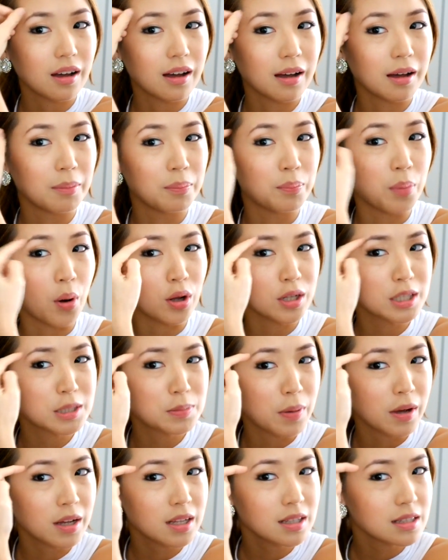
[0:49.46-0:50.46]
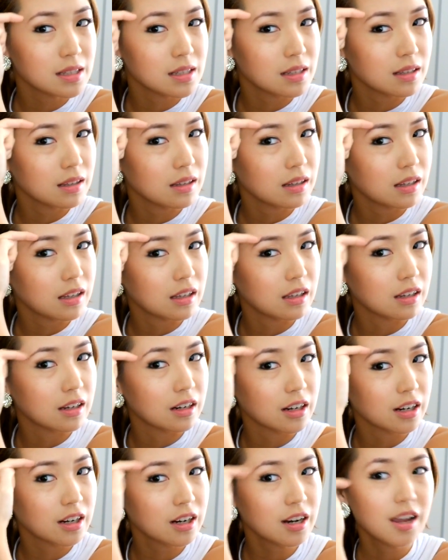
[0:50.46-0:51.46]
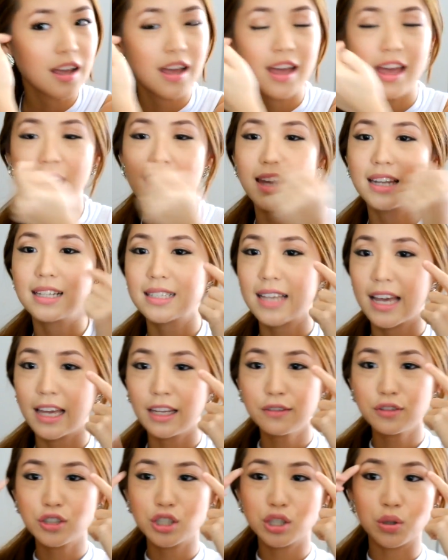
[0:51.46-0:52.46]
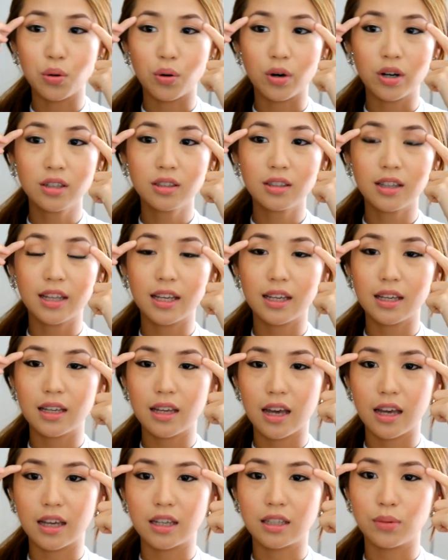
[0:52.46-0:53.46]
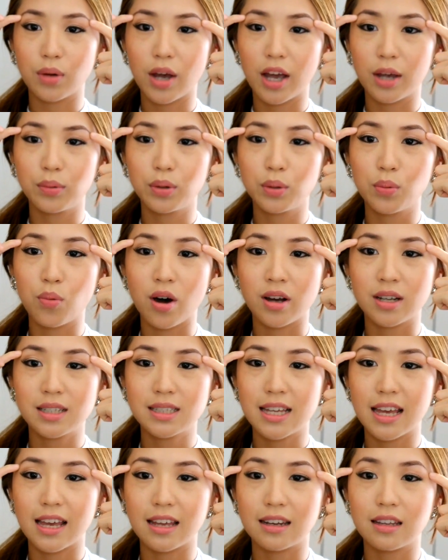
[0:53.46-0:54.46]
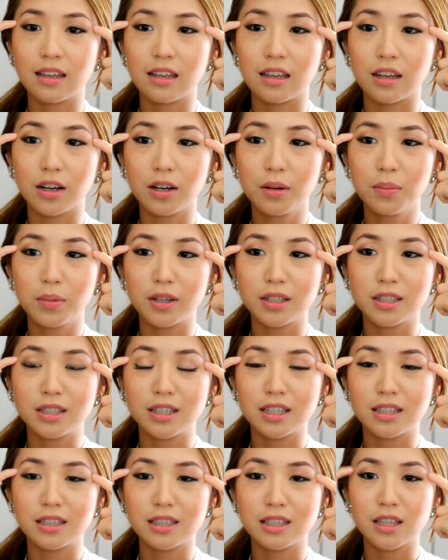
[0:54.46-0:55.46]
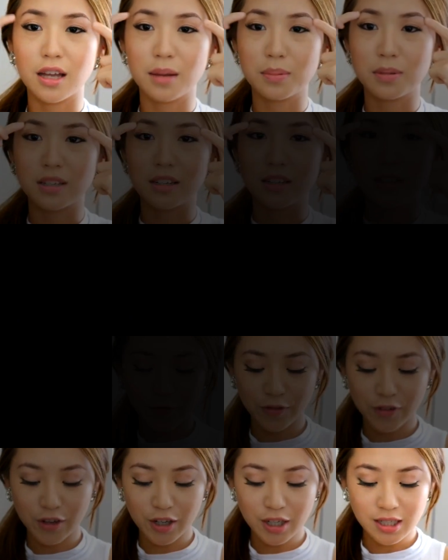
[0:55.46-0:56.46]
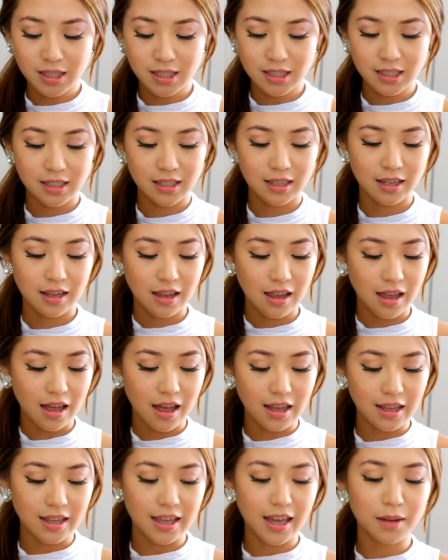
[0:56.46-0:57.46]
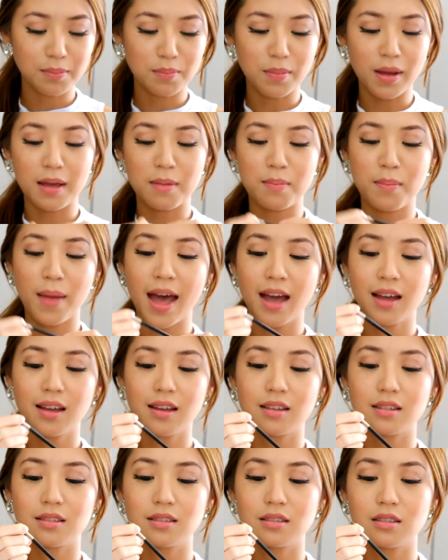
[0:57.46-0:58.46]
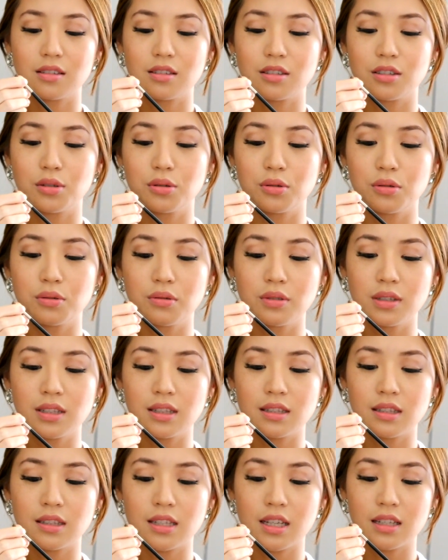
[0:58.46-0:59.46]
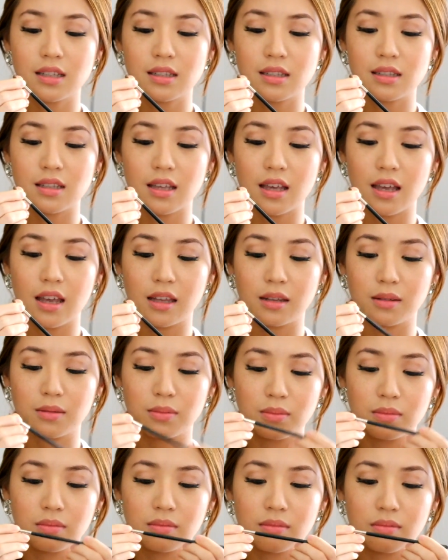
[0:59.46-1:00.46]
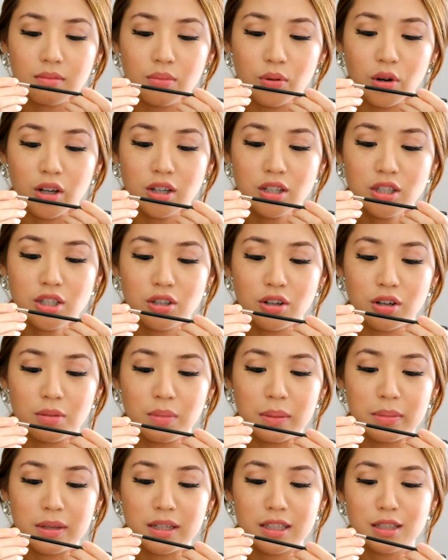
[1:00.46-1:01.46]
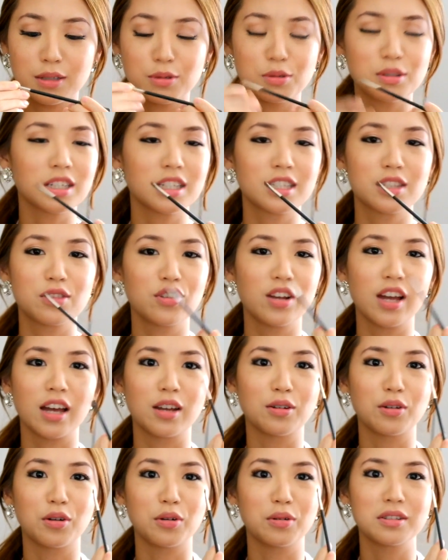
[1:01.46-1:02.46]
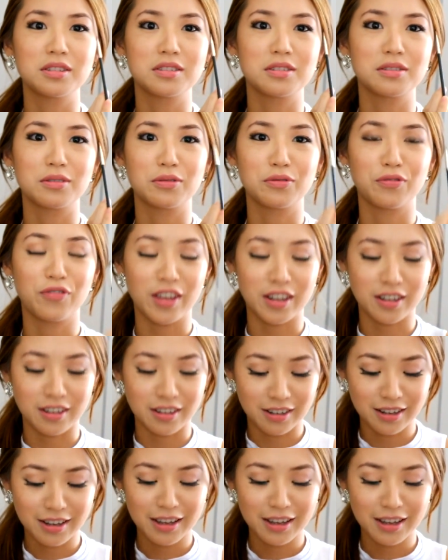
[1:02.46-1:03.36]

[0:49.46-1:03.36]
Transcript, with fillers: uh, bald spots here and it's kind of short, like I, I would want it to end here, but it, it stops here. Um, first, I get my MAC 268 brush, or maybe it's 263, I don't know, it's faded.